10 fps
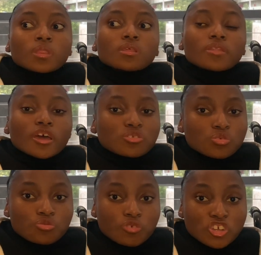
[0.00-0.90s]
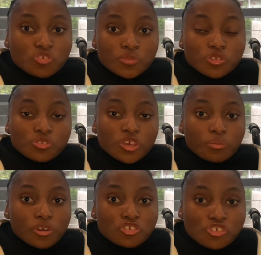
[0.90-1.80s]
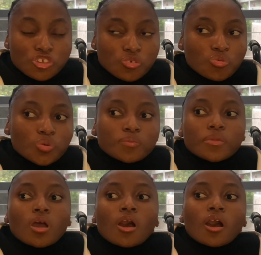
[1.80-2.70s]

They had to rush me to the emergency room.